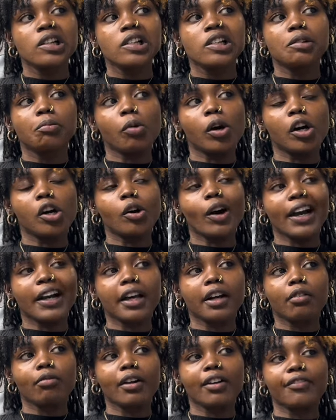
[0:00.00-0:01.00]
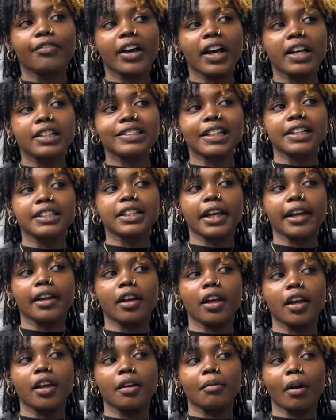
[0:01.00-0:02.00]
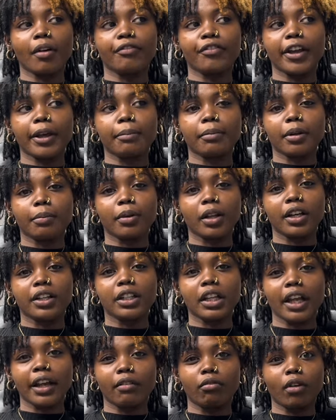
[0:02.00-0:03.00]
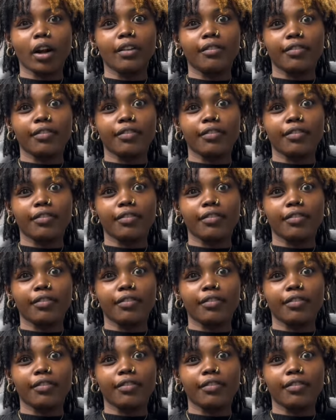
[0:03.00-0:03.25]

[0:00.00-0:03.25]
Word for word: well, I kind of run fast. I guess like in my family blood to like run